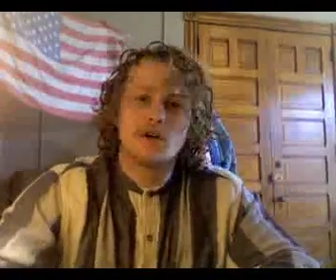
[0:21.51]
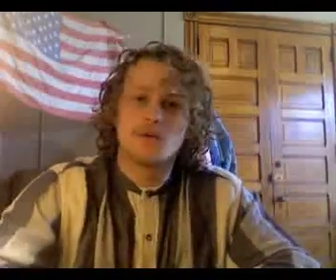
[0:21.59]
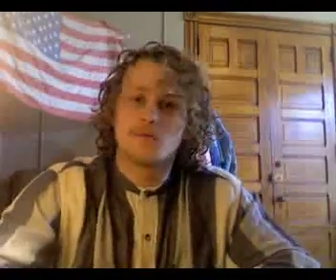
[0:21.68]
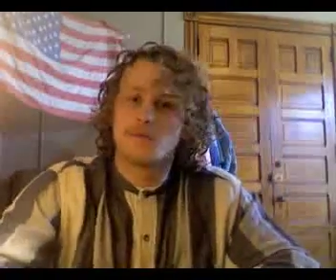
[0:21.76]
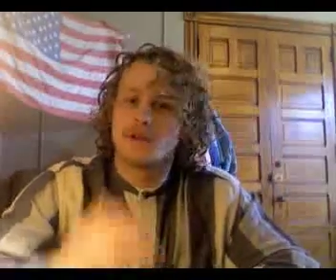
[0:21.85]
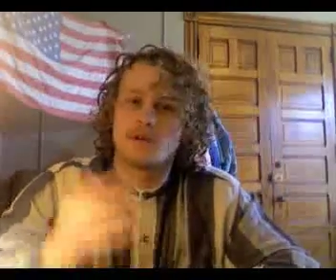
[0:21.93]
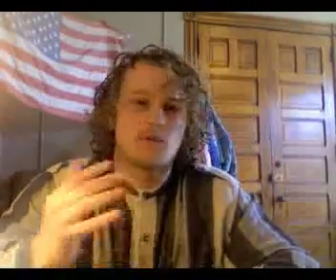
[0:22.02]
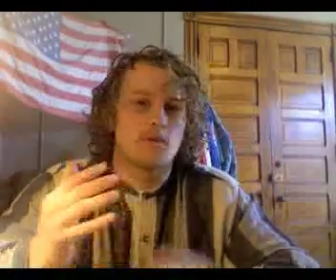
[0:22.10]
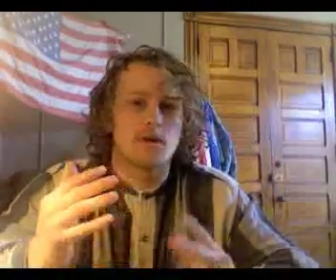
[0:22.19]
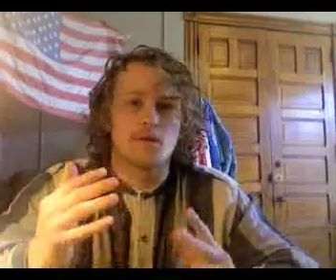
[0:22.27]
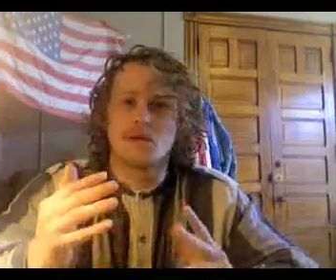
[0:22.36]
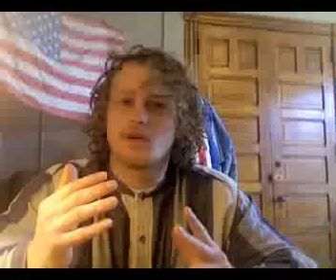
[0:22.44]

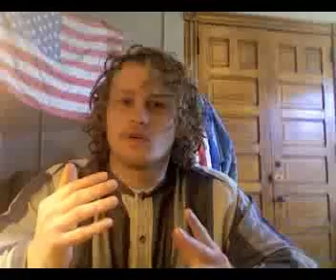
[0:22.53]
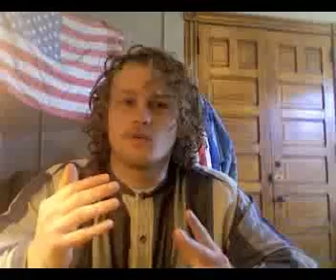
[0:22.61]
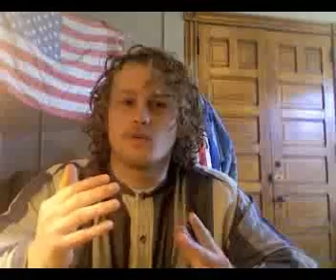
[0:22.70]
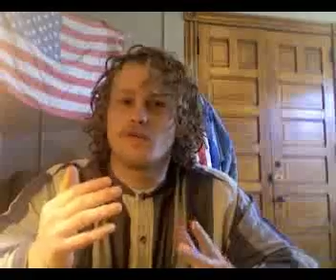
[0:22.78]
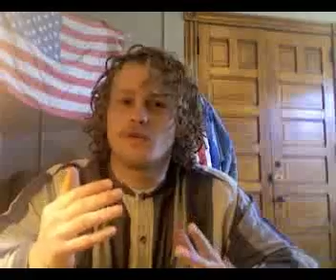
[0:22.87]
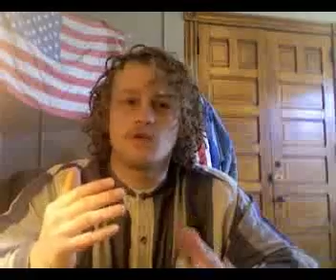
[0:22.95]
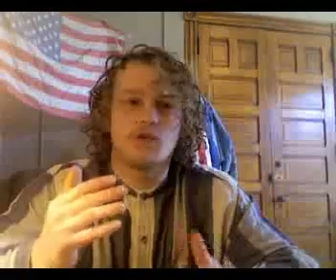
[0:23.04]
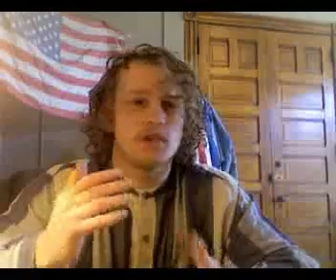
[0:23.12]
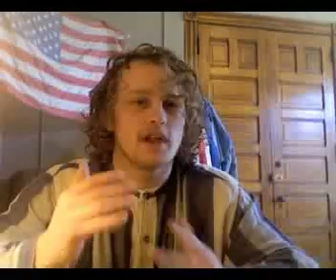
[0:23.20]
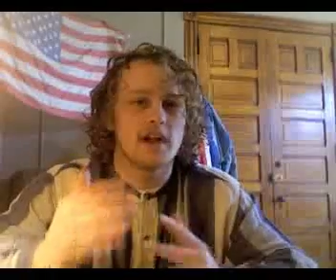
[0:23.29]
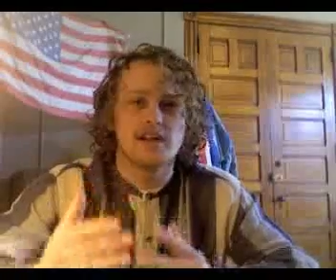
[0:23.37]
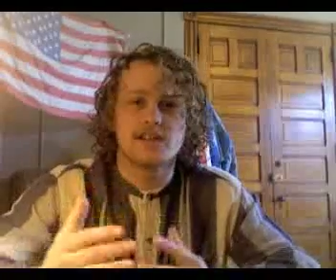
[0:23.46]
where we review the
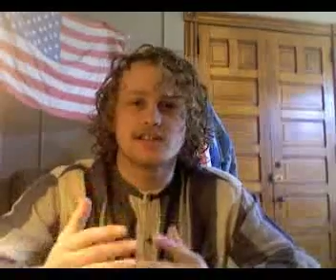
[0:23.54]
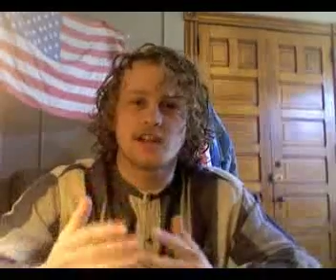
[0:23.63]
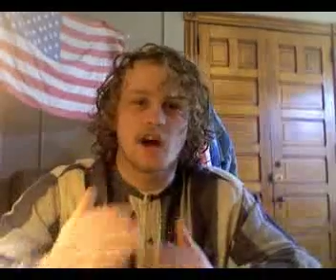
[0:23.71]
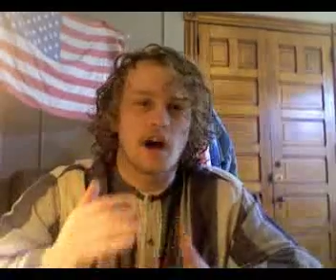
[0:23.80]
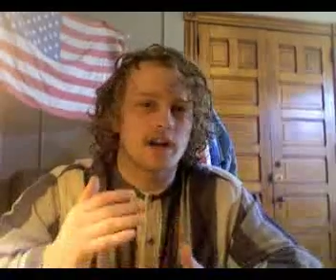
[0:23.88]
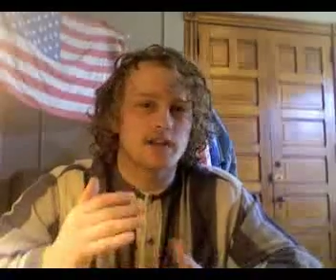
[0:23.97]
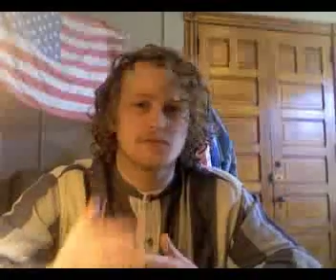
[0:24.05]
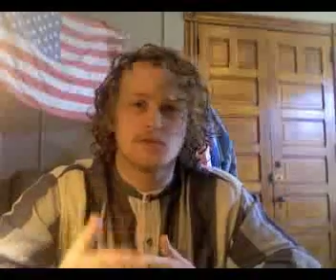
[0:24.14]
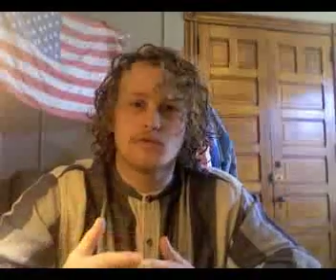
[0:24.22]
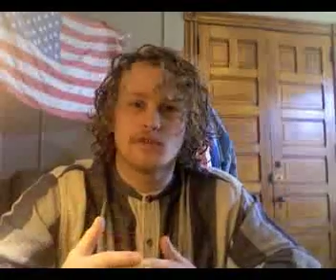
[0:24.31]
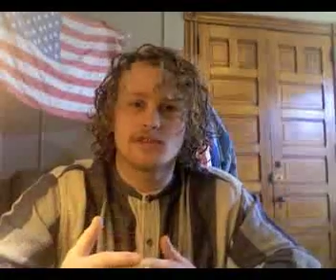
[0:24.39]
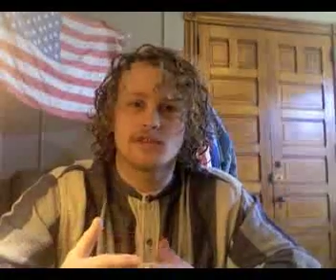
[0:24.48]
latest and hottest
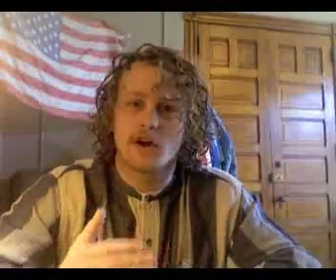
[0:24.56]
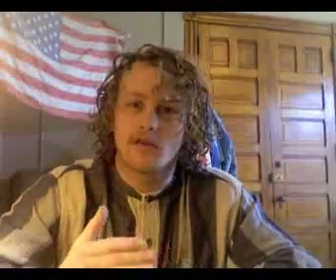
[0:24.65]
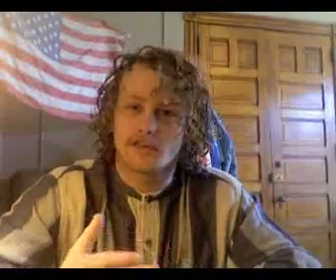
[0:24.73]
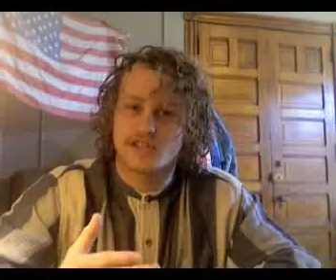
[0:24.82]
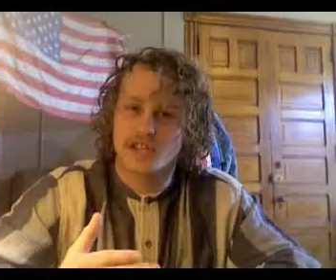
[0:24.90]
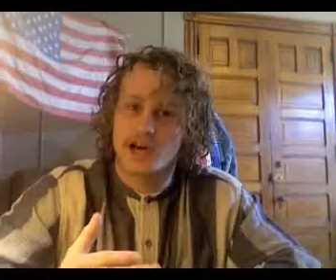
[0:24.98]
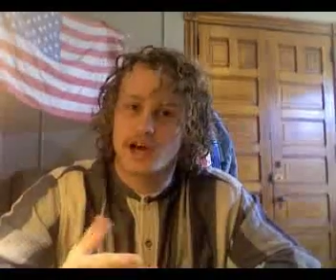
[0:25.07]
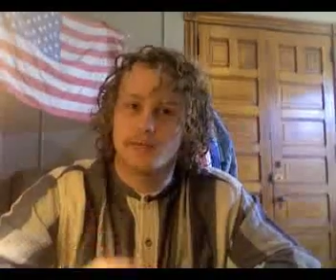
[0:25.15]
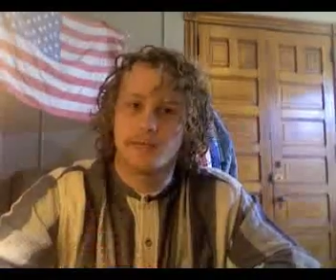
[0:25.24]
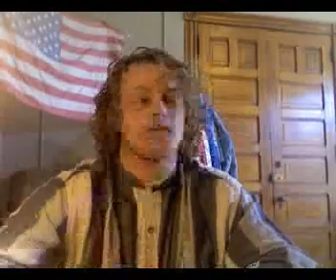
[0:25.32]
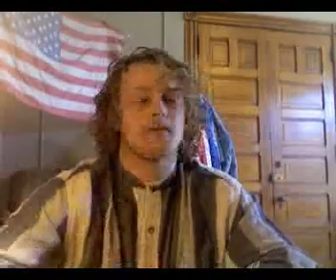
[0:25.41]
movies of the time,